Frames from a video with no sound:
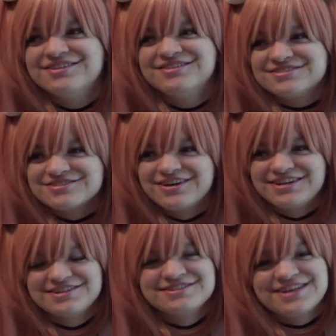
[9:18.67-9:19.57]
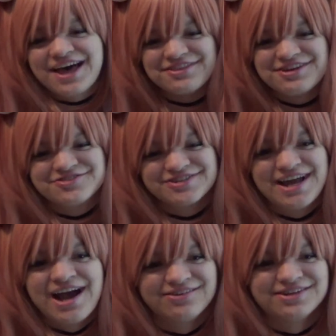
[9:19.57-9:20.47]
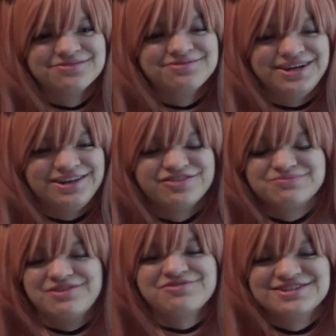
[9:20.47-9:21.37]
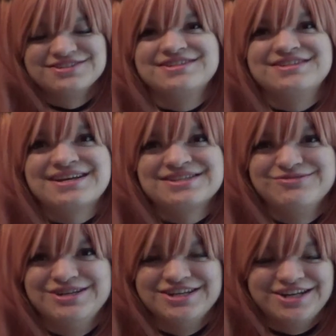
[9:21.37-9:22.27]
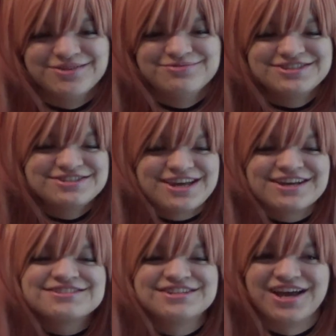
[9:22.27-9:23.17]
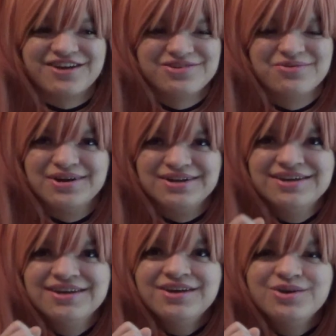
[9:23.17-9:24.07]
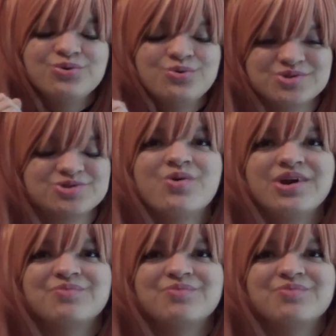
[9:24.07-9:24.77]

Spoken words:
so I just sat there for an hour waiting for my friends to text me, and I'm just texting everyone who was going.